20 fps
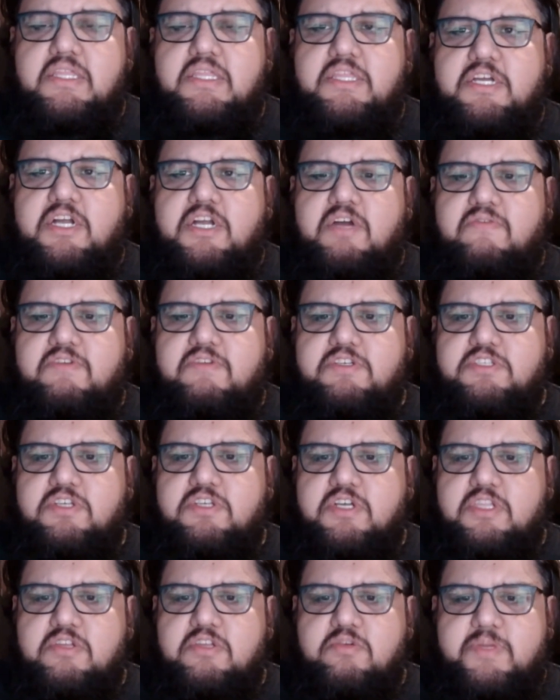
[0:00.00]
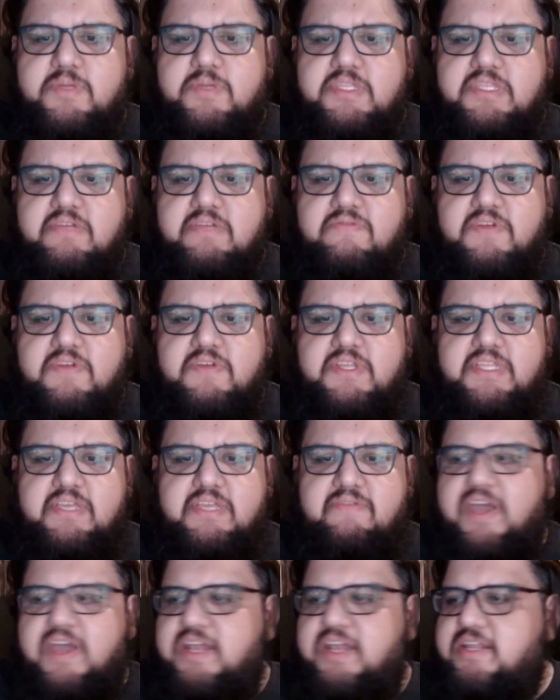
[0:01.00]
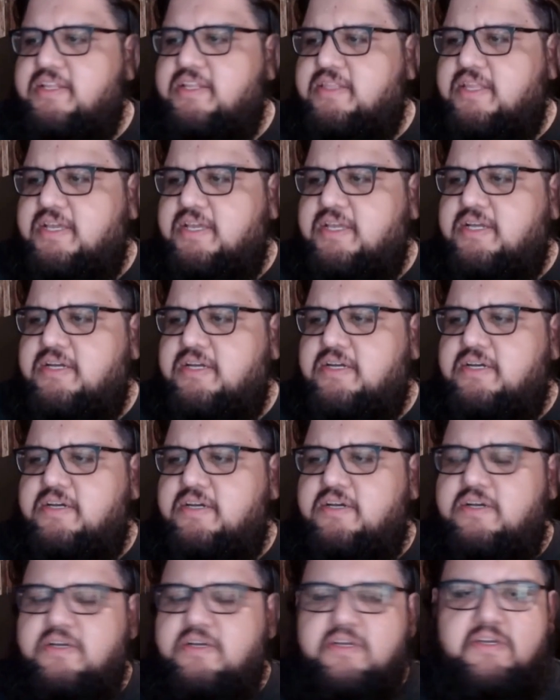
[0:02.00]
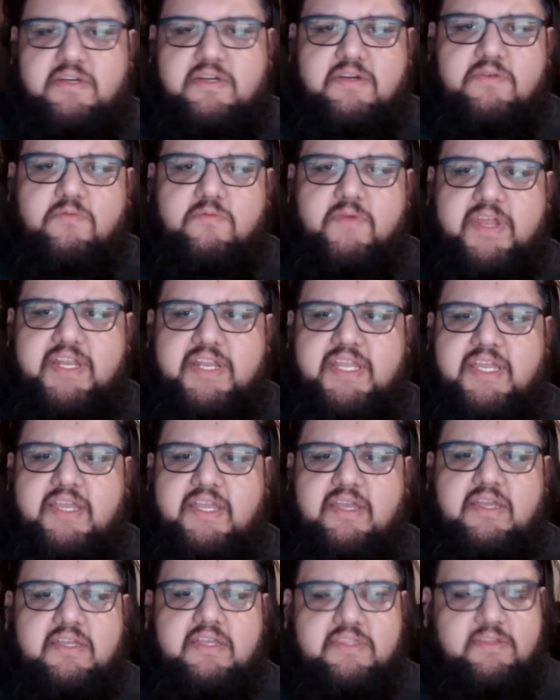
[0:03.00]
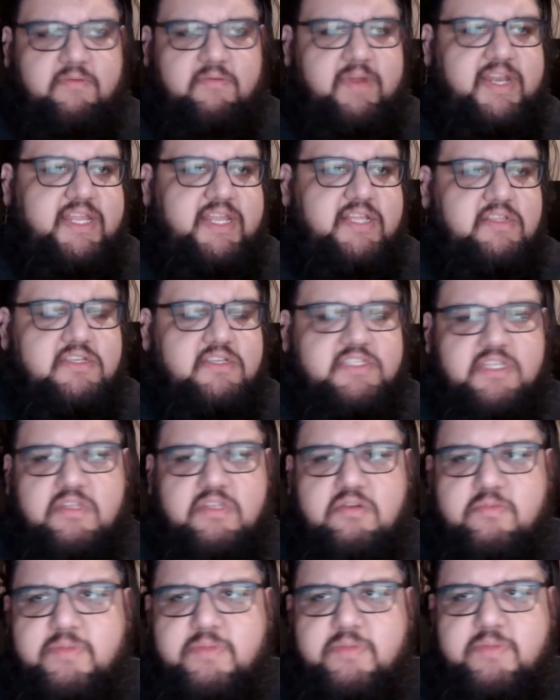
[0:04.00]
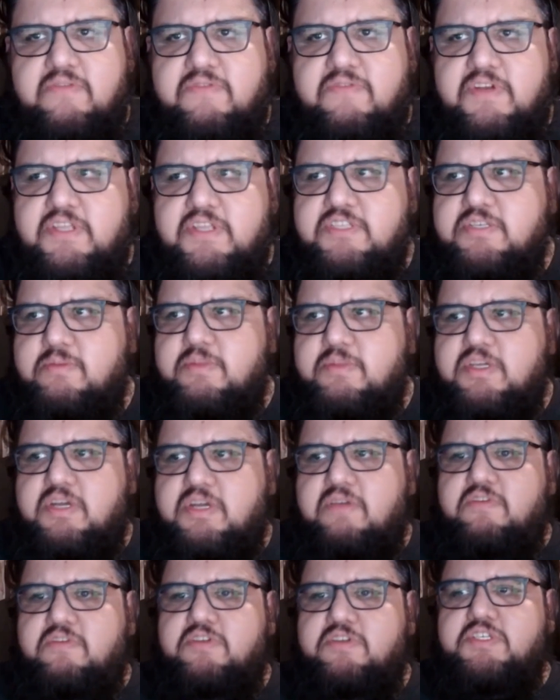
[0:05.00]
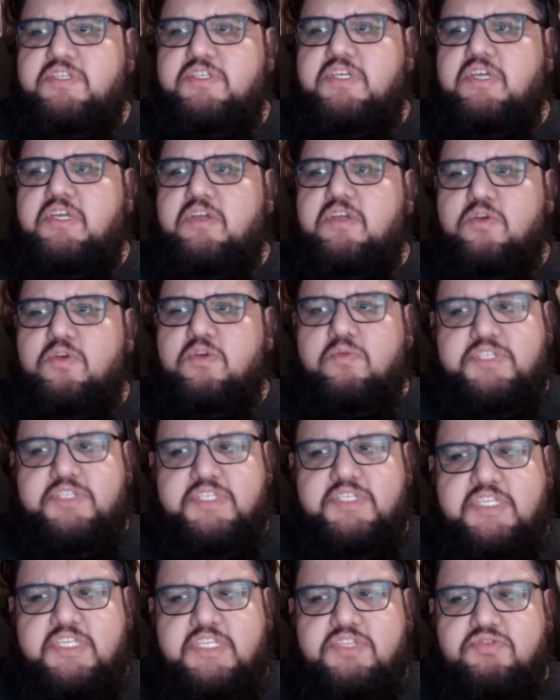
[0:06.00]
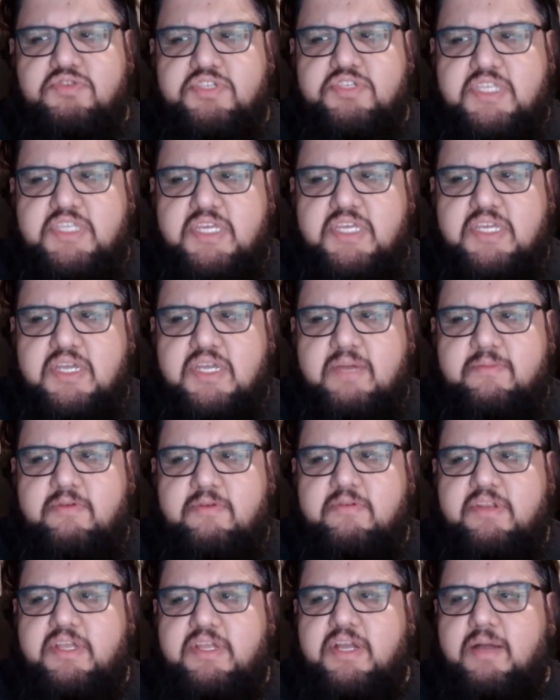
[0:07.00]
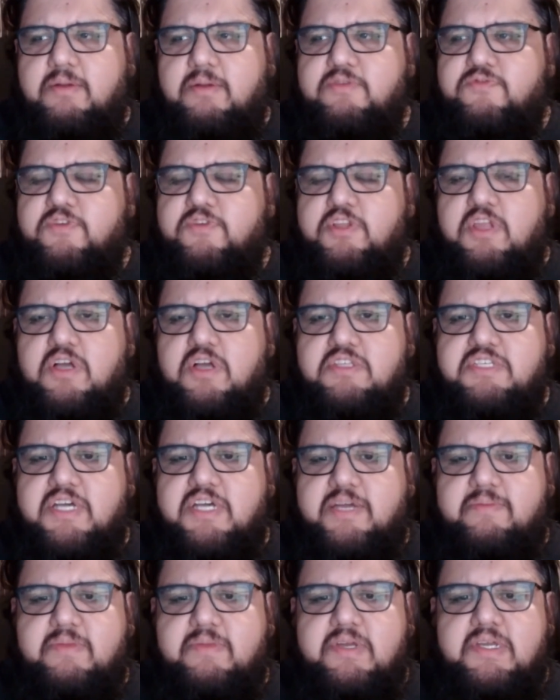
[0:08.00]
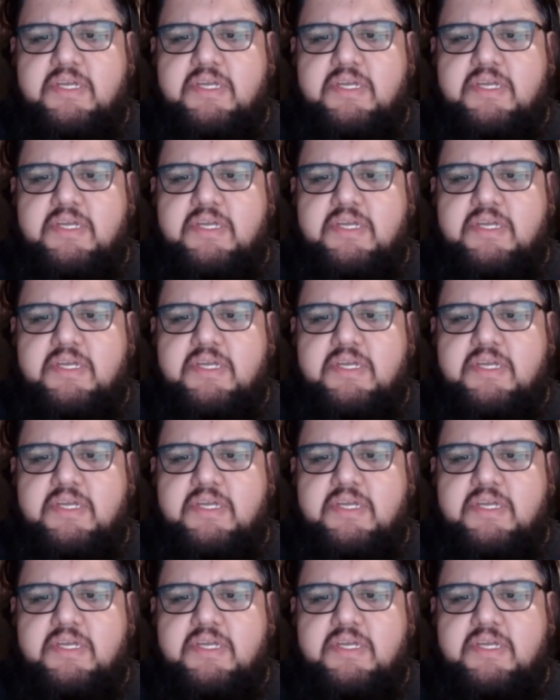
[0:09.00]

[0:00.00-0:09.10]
the covers look a little bit different. They've added like a, a, rating. The rating looks a little bit different in some of the covers, which is interesting. I've been reading comics for a long time,